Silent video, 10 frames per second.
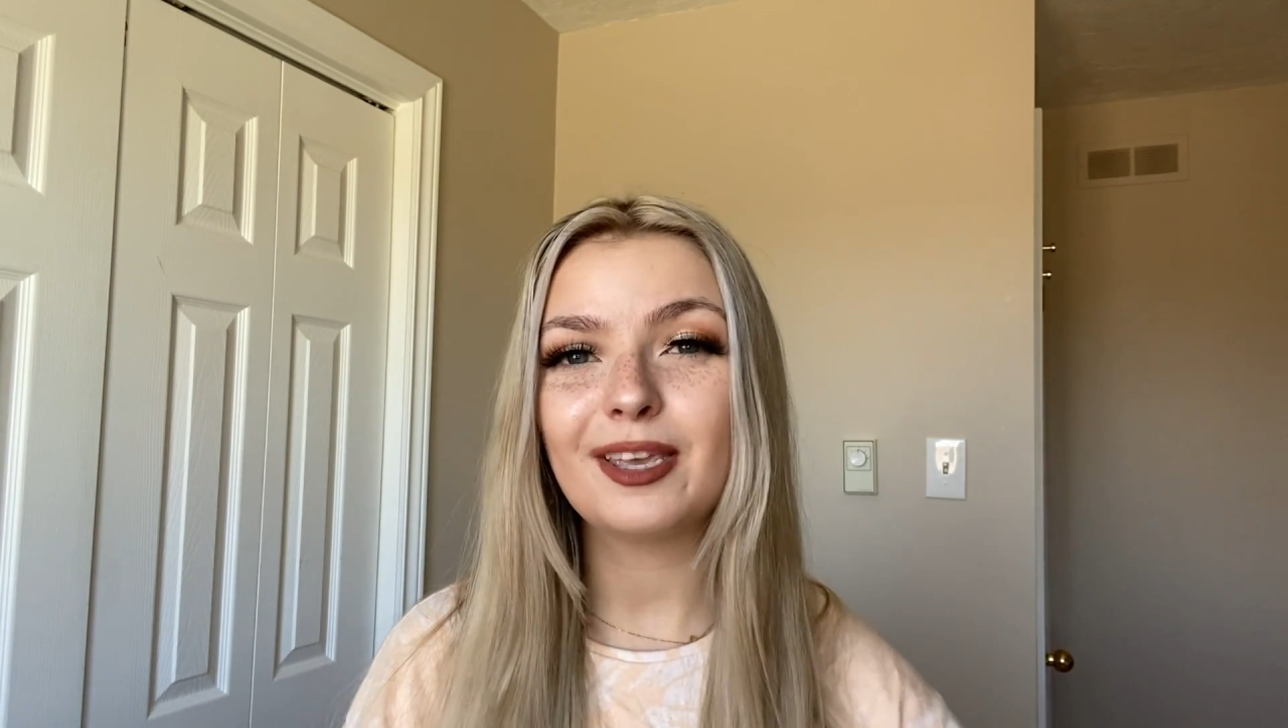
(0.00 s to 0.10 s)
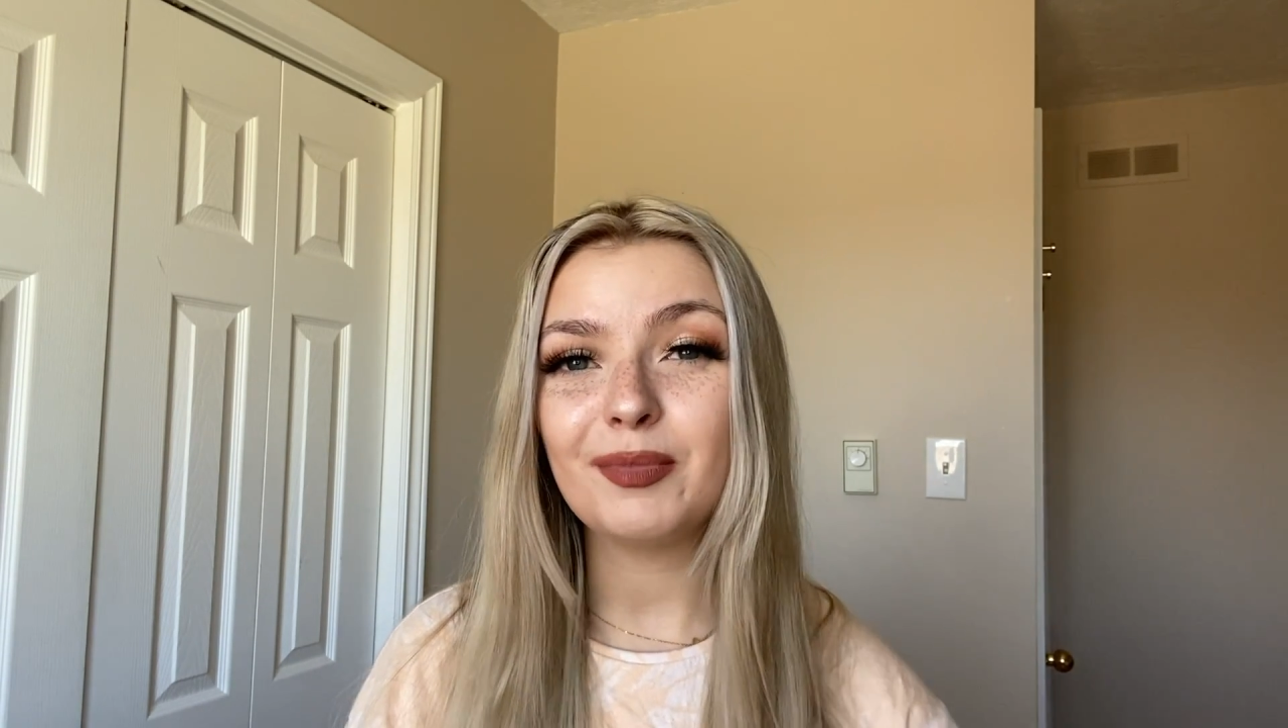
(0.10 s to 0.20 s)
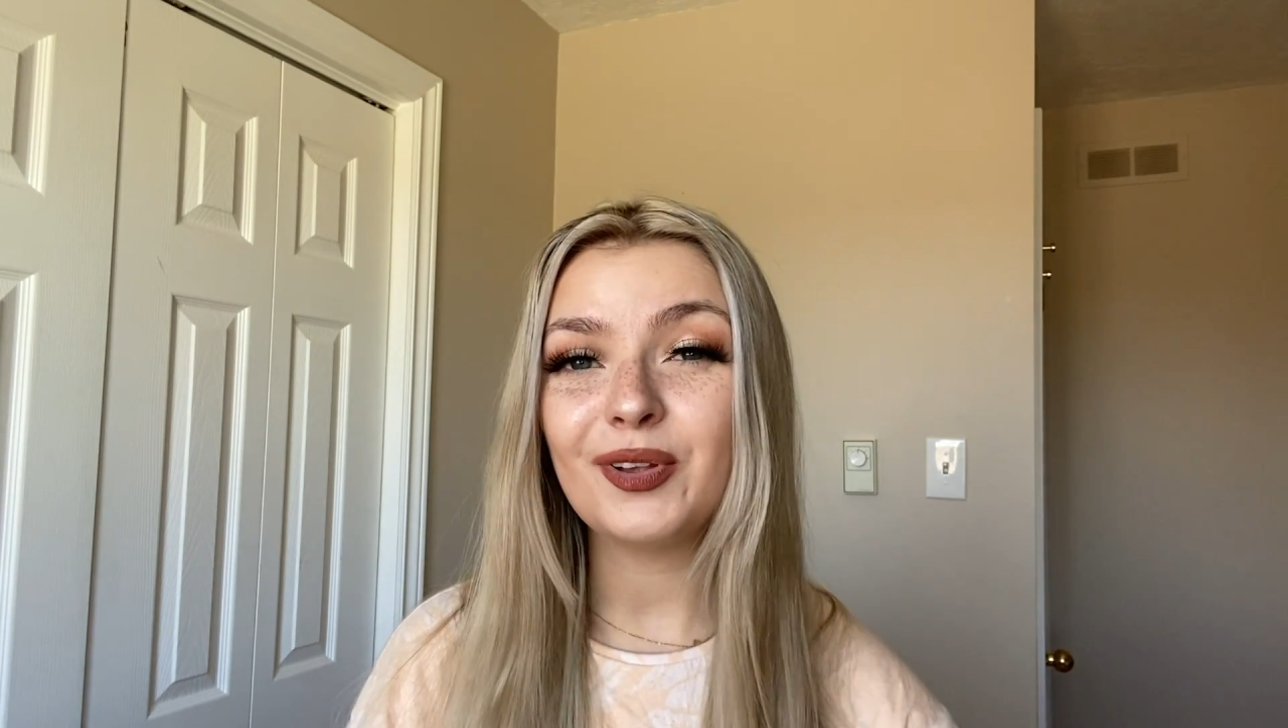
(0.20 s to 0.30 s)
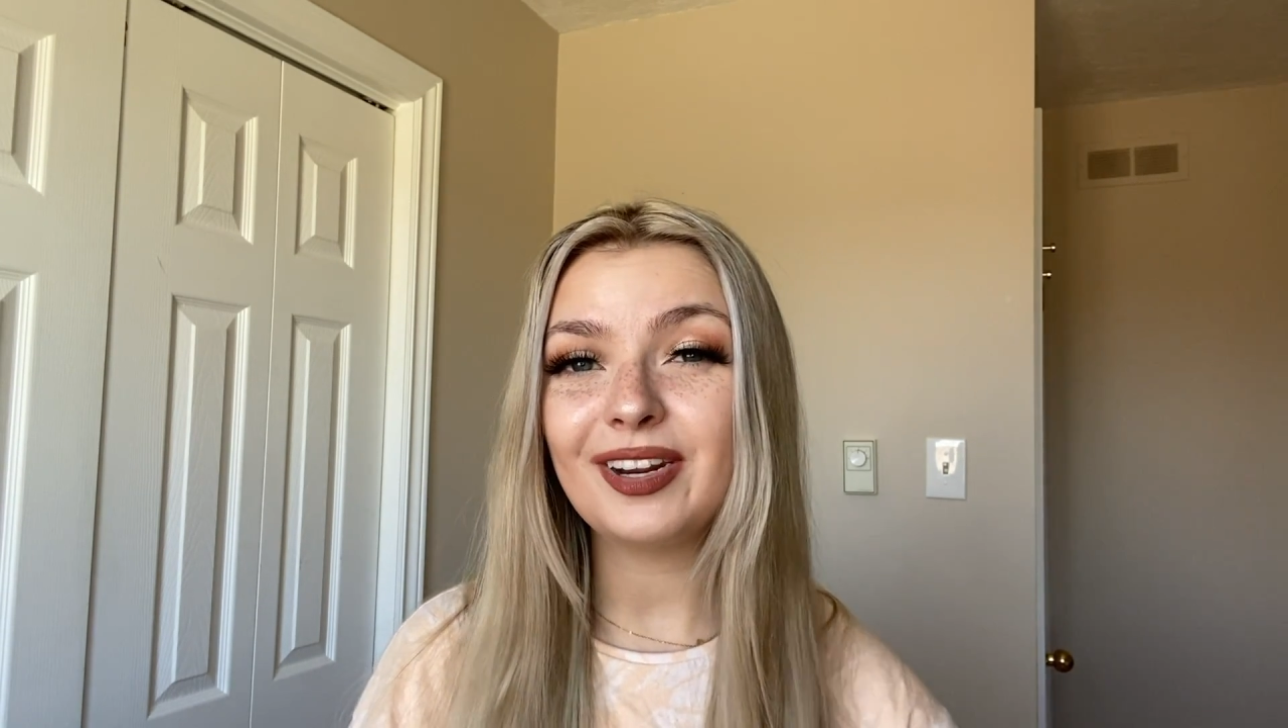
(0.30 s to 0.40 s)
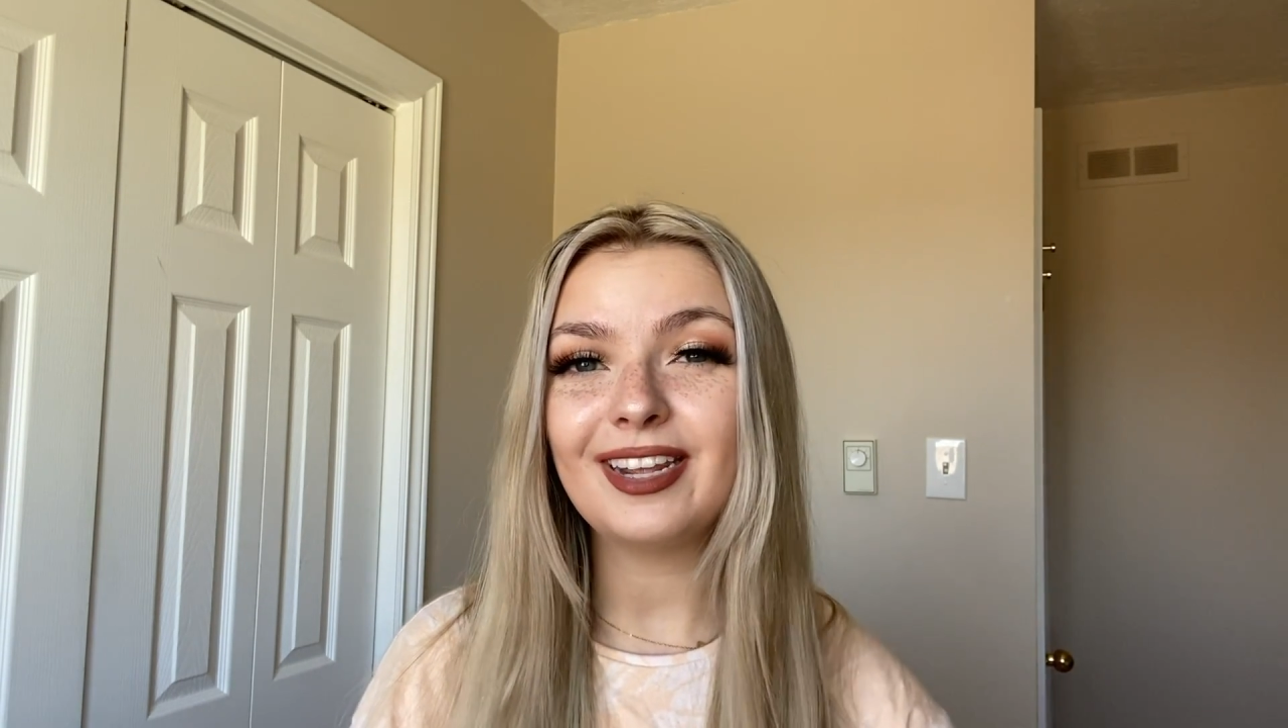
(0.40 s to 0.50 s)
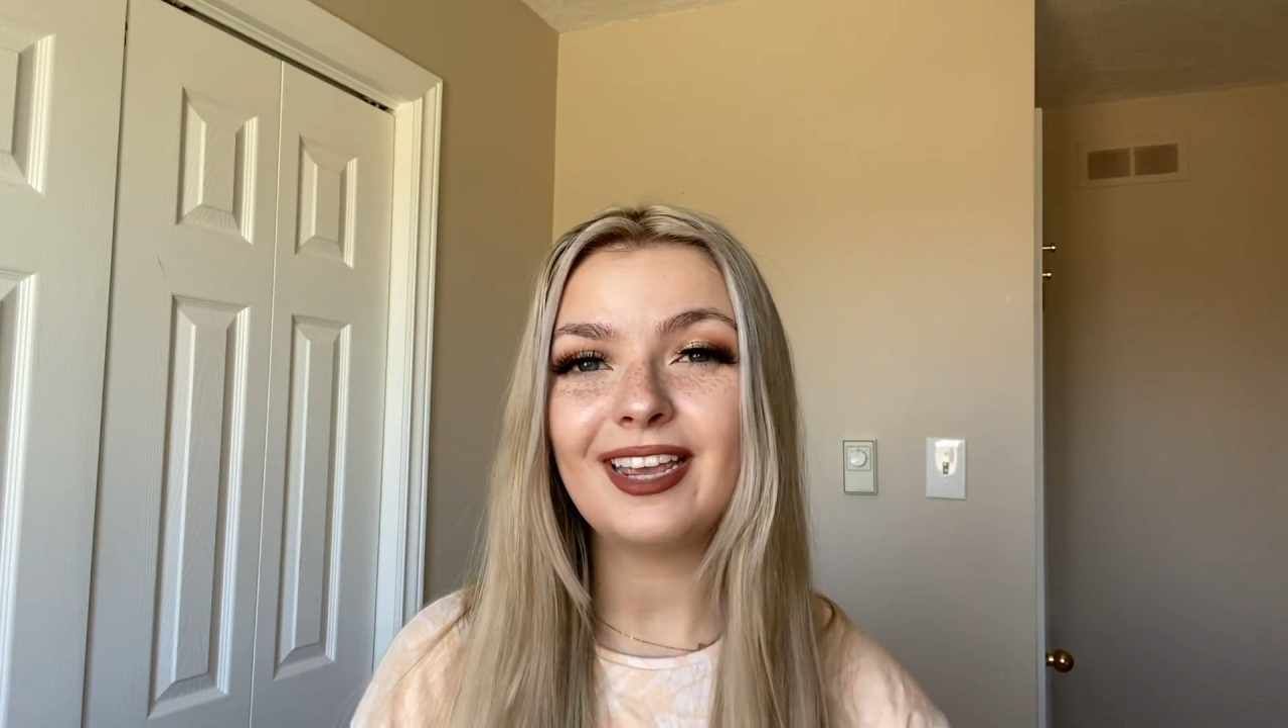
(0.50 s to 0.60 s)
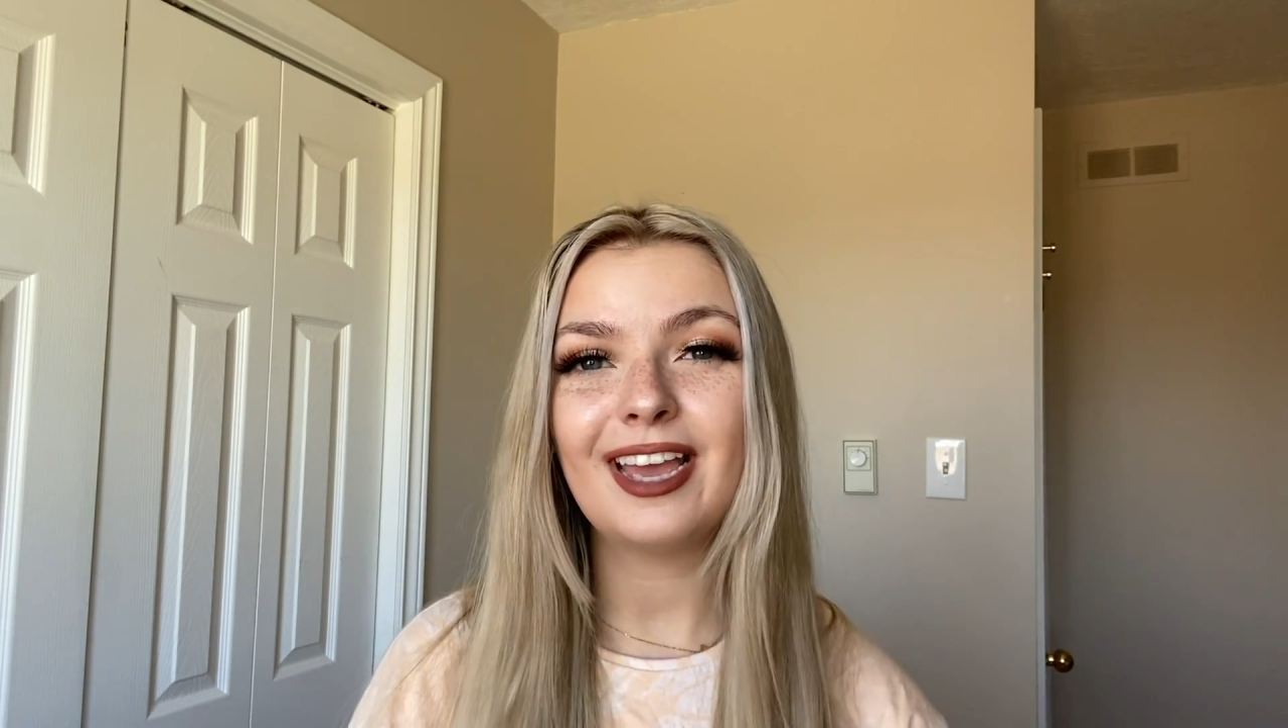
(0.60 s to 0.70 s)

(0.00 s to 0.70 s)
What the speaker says: community